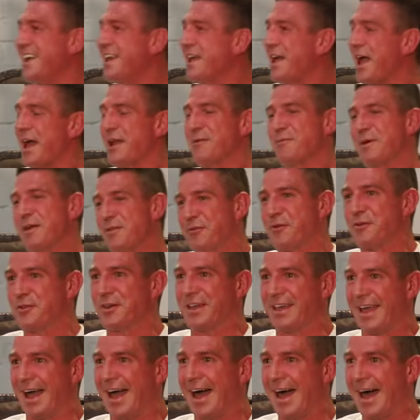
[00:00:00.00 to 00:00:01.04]
and I went through the
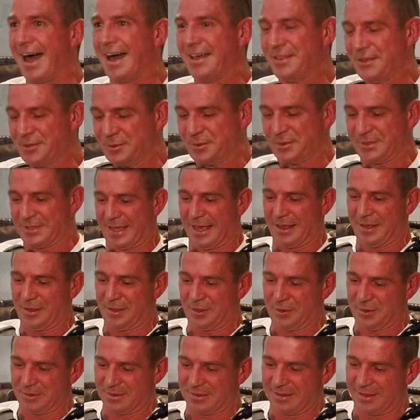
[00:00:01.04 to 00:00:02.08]
car, and this was the
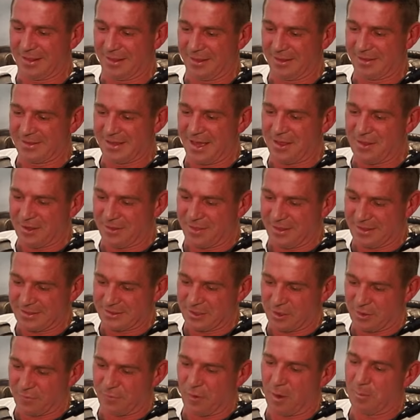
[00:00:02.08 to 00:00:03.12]
only things
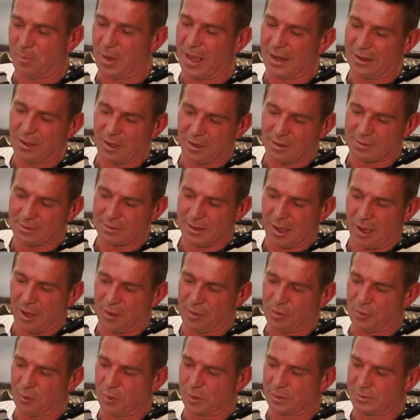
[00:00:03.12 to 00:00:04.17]
I could find. But I
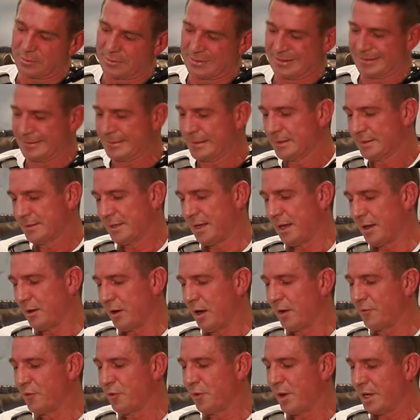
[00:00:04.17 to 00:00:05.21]
thought,
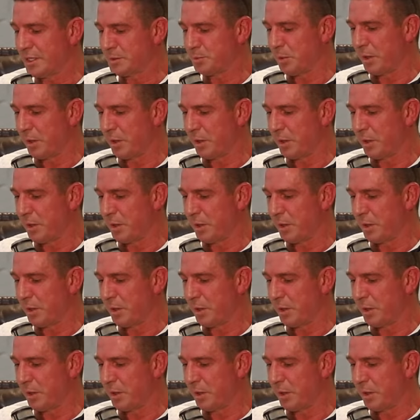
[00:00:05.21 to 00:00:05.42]
I've always